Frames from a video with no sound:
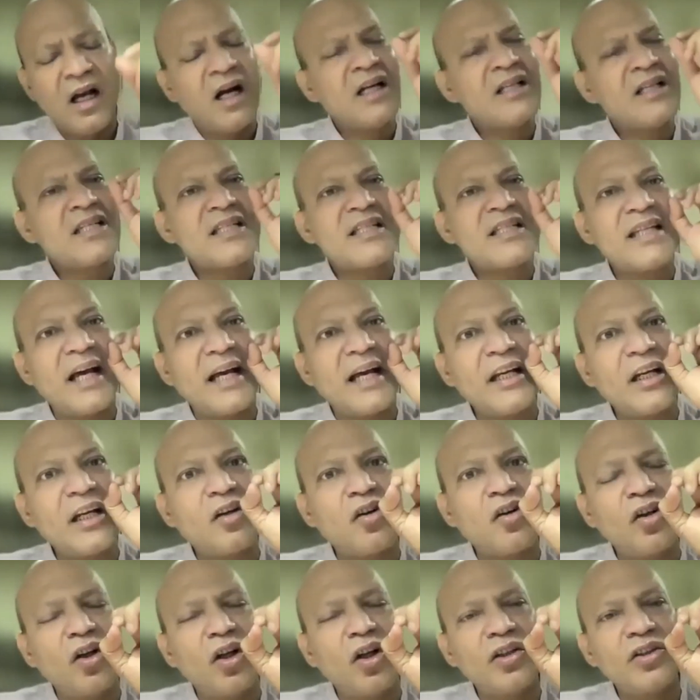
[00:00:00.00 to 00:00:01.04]
A
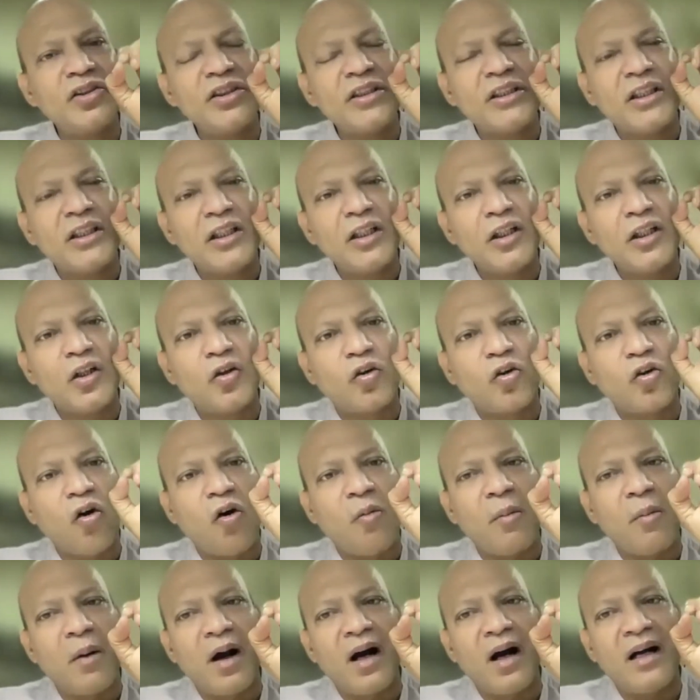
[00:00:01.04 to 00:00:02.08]
psychological
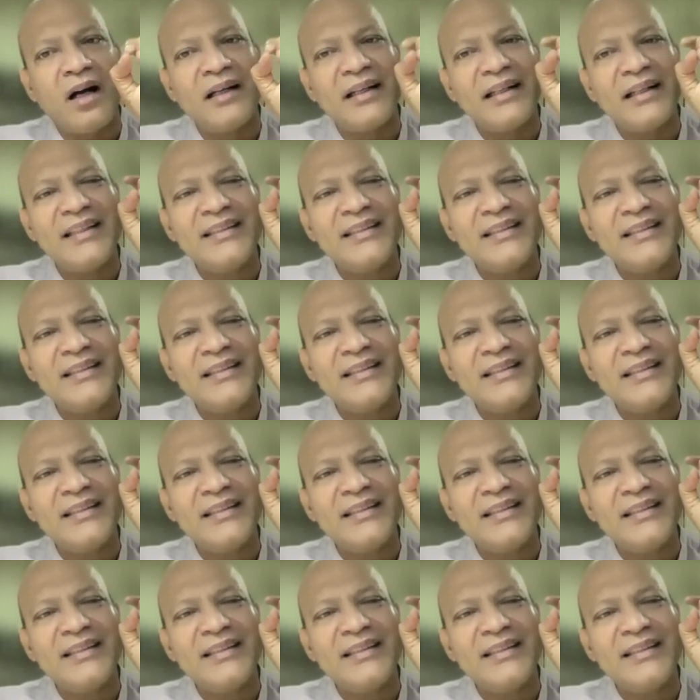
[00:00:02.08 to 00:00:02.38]
trauma